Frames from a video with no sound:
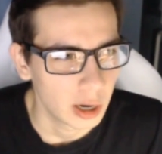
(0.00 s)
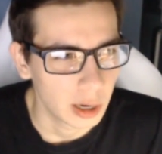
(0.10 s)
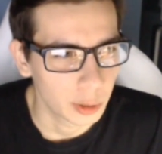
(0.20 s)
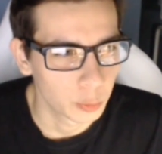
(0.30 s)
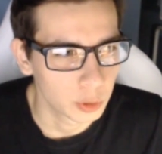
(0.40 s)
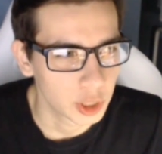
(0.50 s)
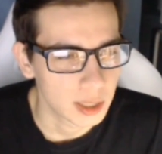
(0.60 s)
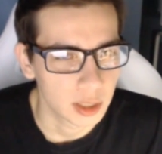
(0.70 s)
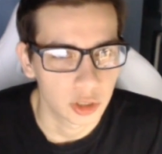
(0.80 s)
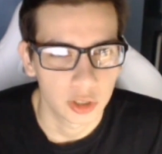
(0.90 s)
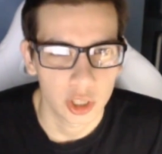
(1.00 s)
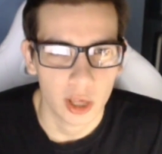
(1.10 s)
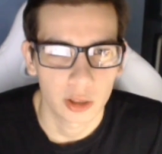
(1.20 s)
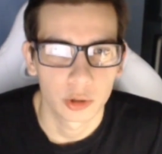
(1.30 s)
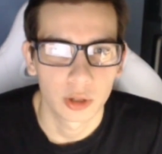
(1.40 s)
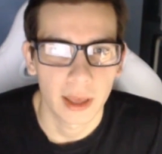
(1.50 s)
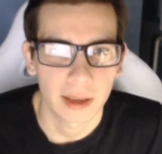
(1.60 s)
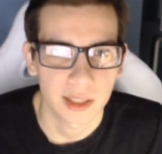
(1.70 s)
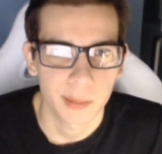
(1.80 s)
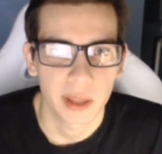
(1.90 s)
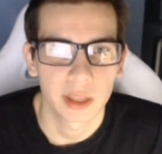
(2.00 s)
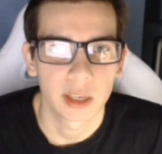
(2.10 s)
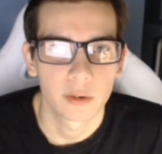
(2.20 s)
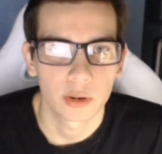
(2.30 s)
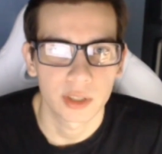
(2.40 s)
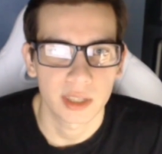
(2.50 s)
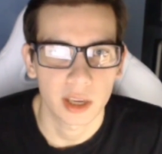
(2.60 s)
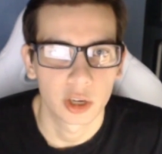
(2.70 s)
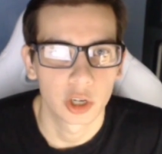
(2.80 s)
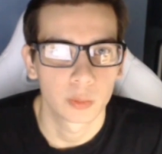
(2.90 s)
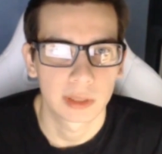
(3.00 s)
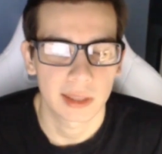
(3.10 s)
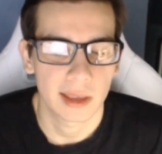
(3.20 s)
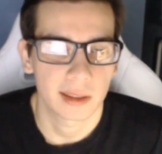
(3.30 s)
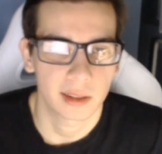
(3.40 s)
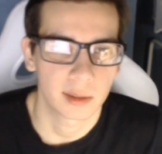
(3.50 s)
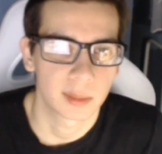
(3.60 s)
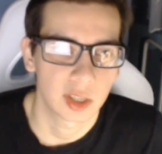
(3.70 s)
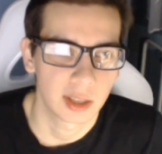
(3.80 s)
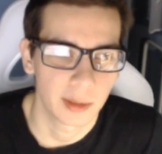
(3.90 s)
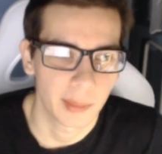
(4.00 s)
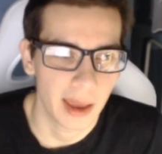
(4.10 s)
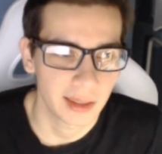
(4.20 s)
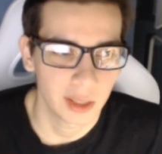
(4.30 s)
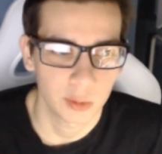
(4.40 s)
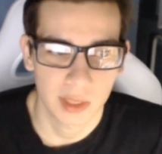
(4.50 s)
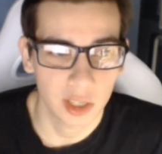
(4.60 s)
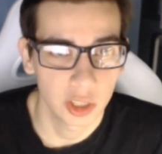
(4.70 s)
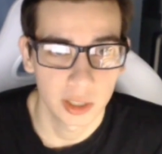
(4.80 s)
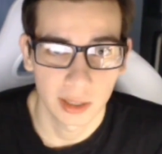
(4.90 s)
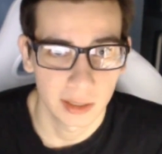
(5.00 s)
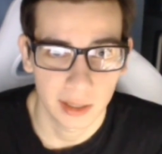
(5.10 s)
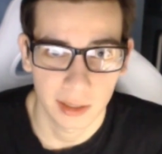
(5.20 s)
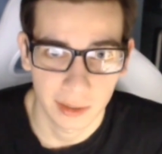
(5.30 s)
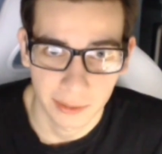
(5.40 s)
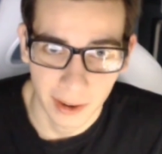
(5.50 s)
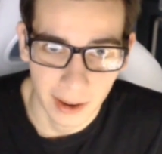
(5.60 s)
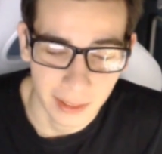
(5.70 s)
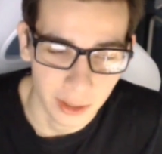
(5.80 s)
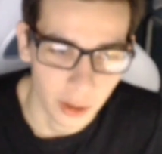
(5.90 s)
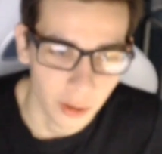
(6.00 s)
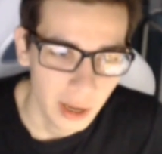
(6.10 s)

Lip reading: in which I tried to collect as many Evos as I could with rare rims on them, and it was actually really fun, you know,